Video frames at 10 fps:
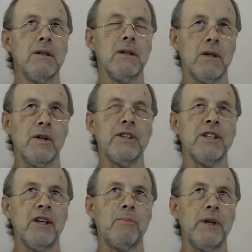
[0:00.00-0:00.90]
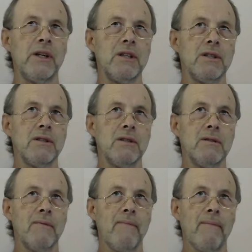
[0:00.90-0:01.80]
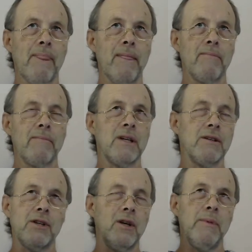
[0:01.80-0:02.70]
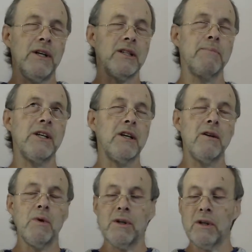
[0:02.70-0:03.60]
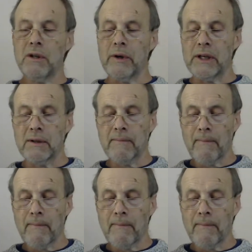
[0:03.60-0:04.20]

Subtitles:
God is helping us. Because humanly speaking, you wouldn't do it.